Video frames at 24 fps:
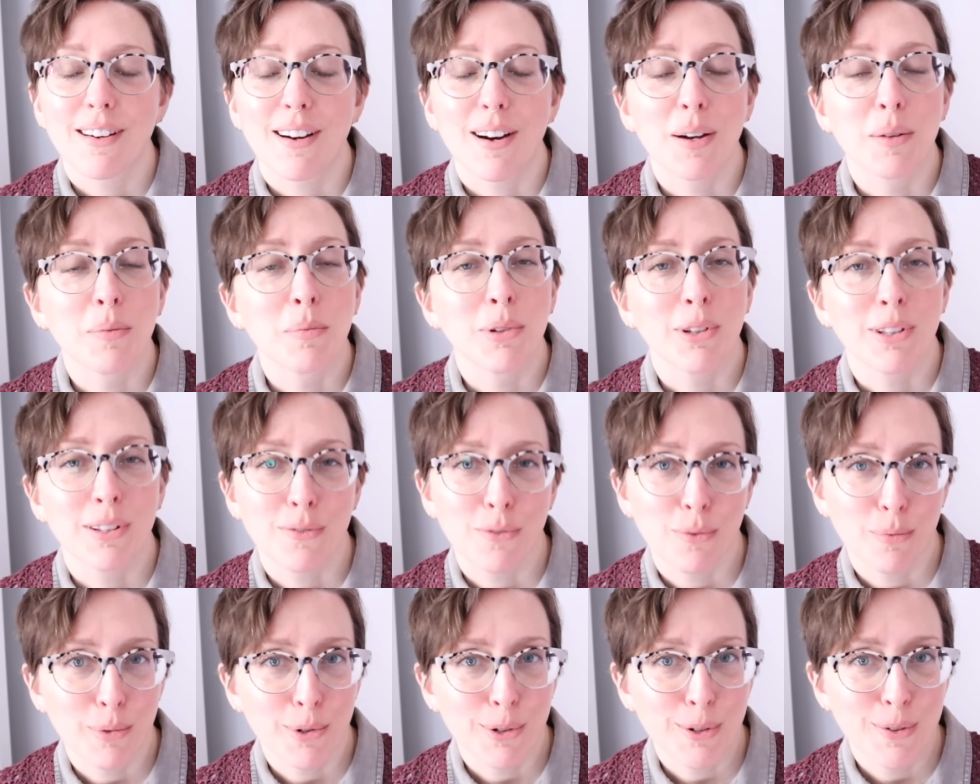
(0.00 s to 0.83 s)

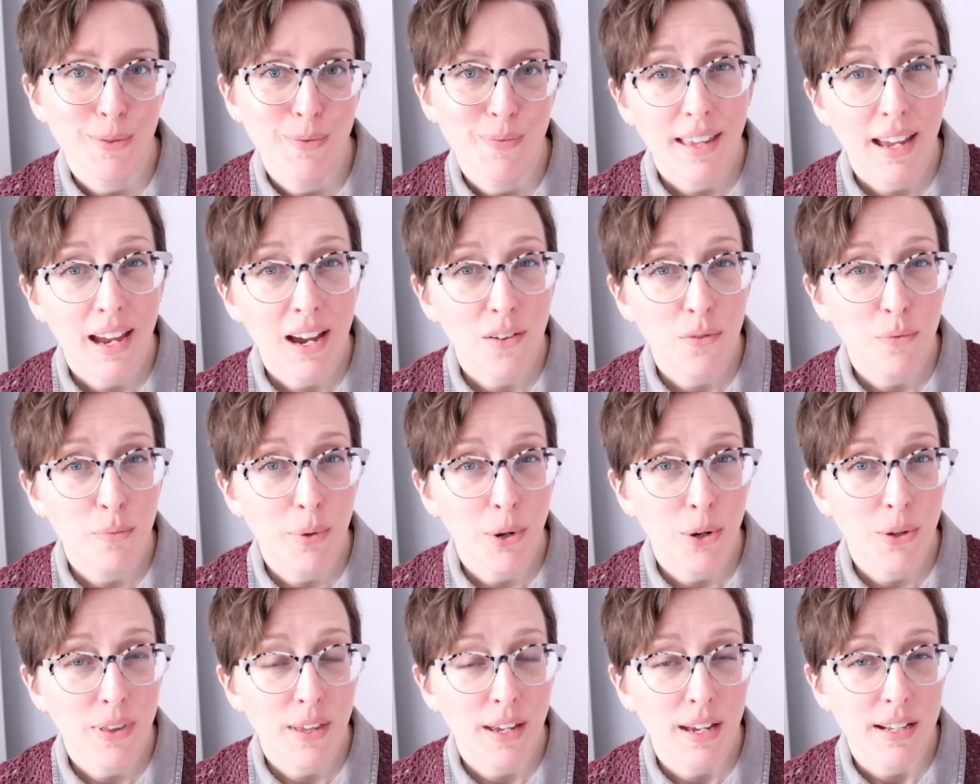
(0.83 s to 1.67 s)
unbelievable. They have
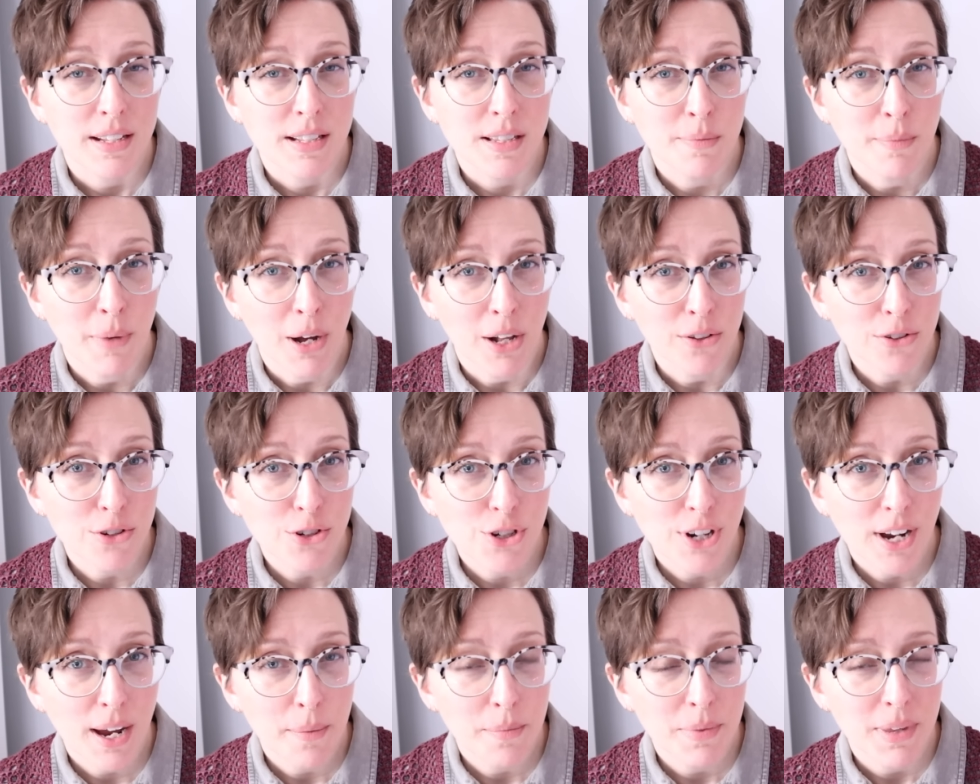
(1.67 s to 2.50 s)
both a smaller
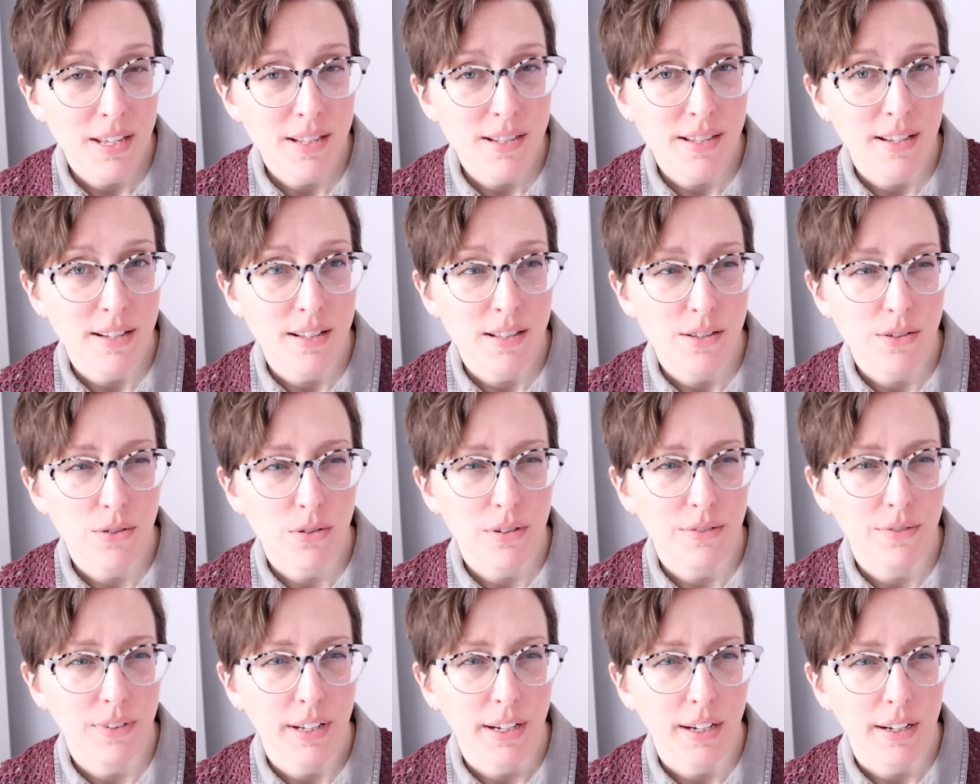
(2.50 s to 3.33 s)
shop that's in sort
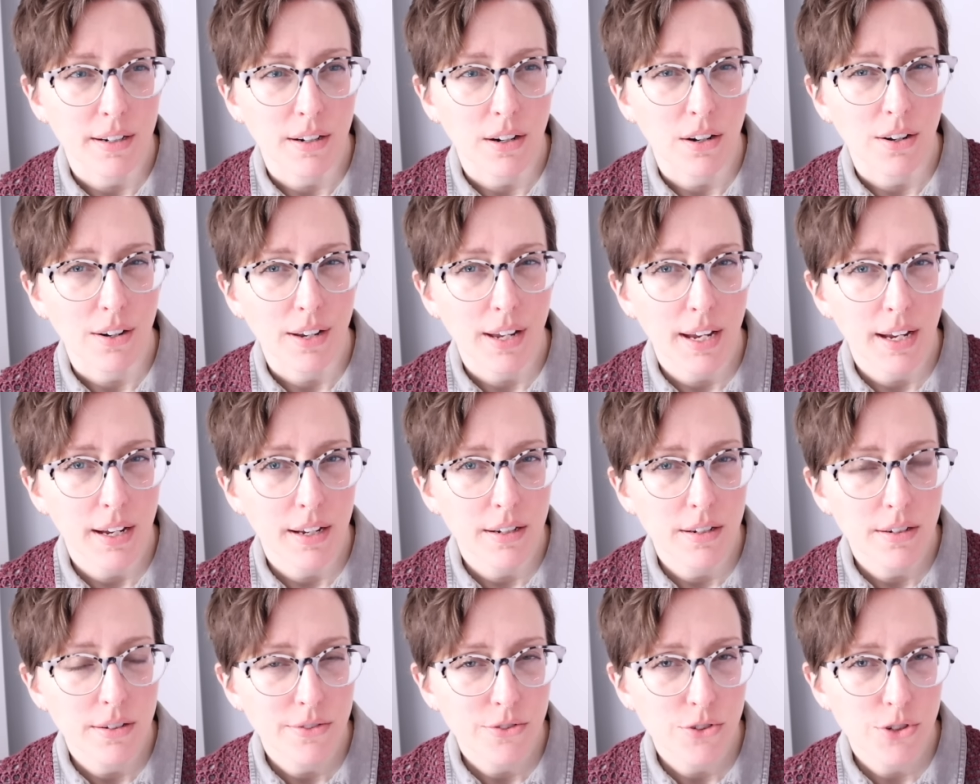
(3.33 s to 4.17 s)
of like an
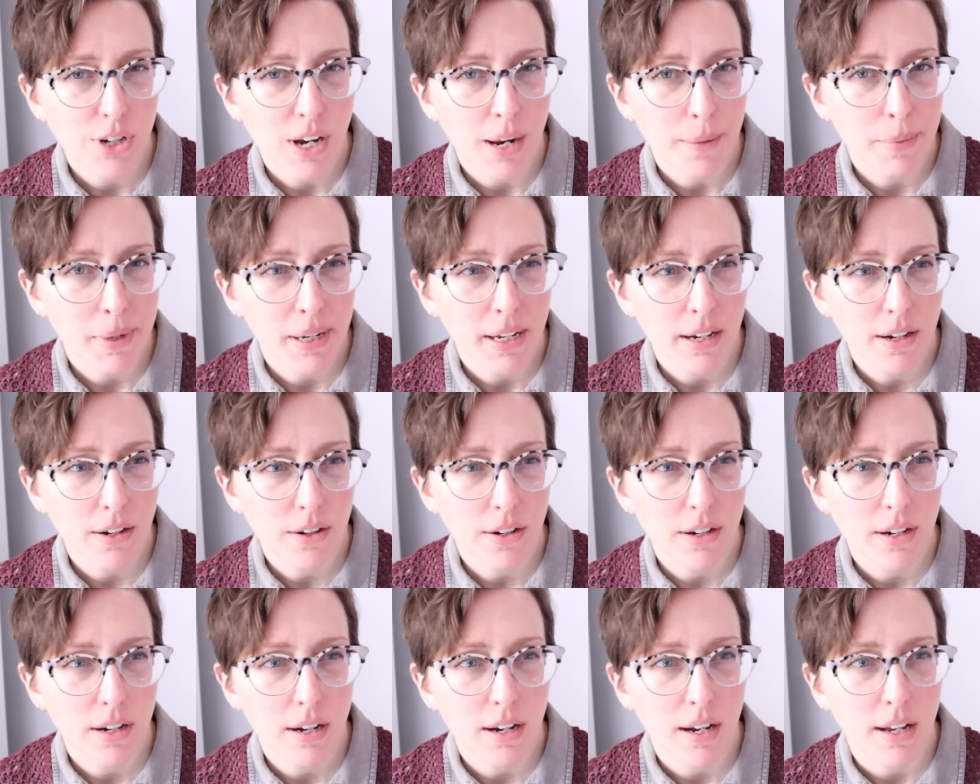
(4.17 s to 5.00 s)
arcade shopping
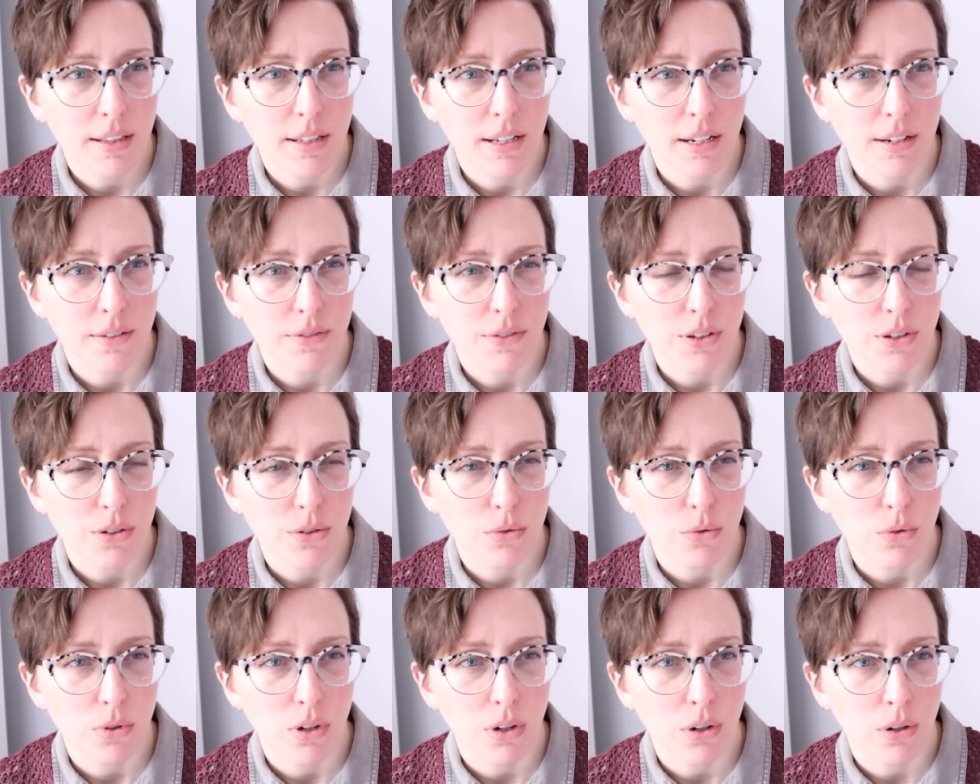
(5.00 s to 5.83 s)
area, and then if
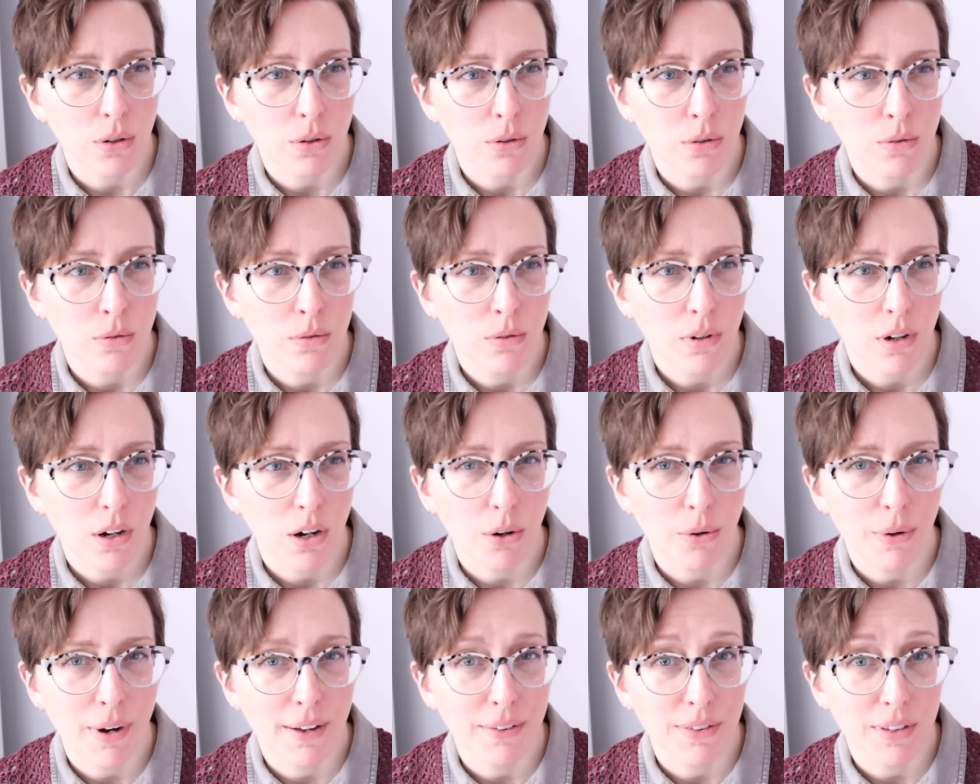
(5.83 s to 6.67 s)
you go
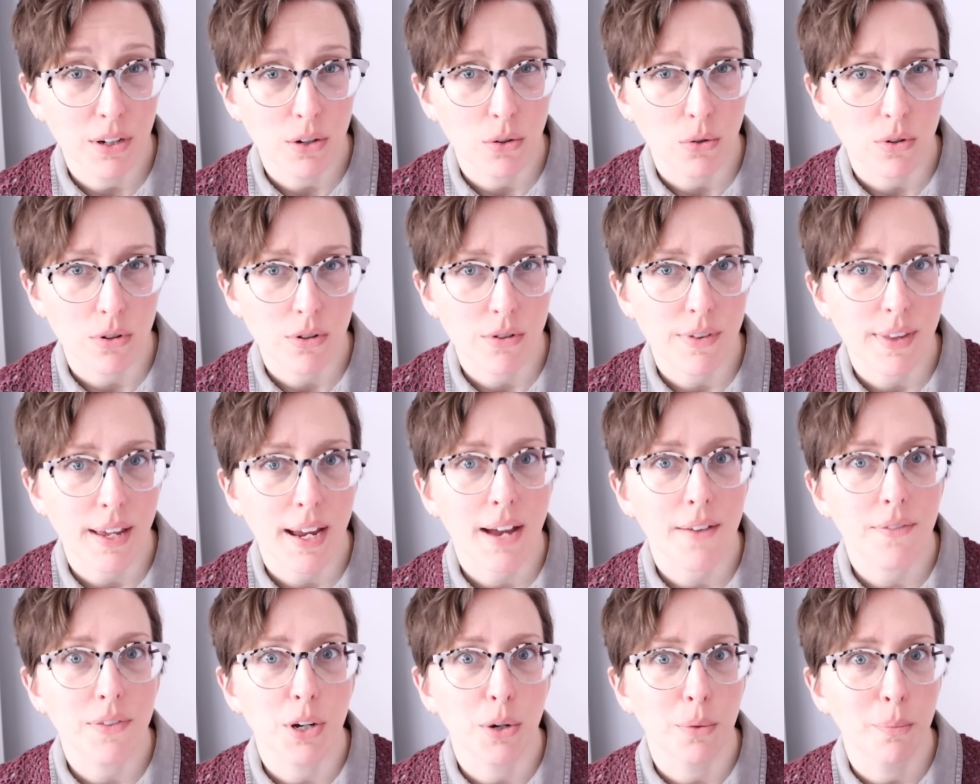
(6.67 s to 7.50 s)
around the corner, they
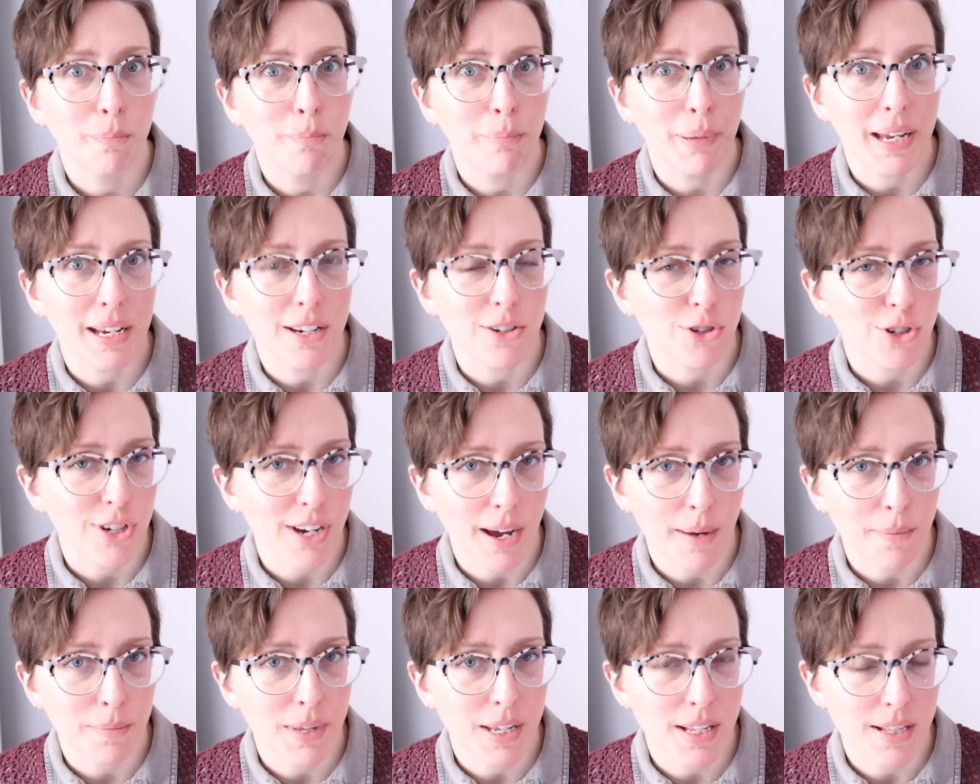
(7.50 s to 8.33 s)
have their big
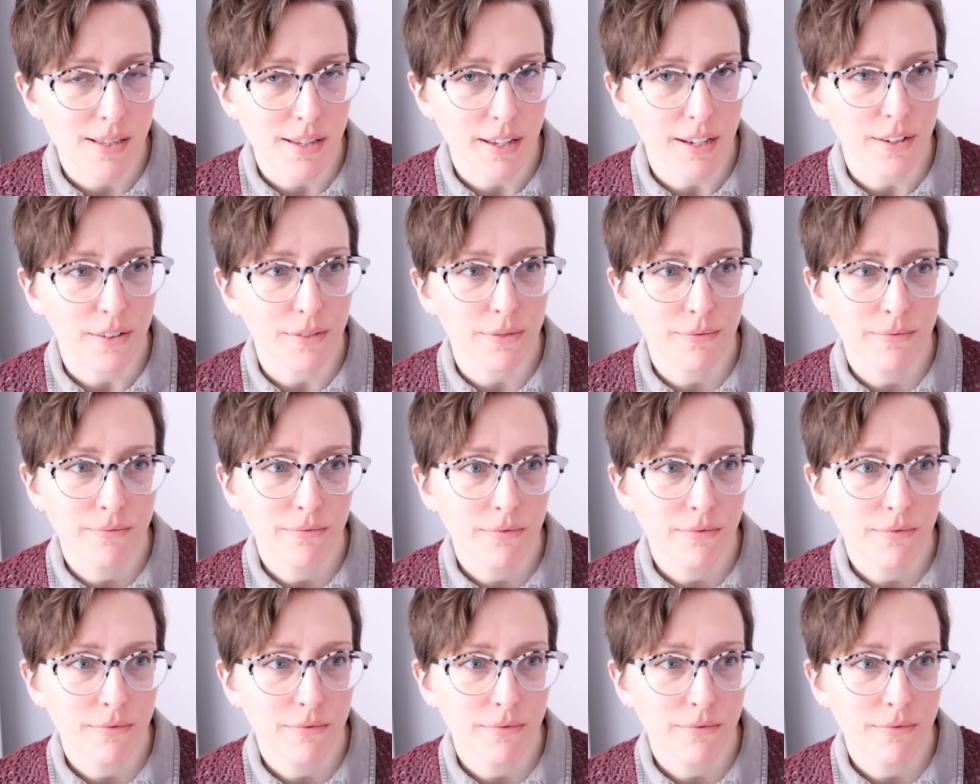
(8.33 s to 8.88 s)
shop that's like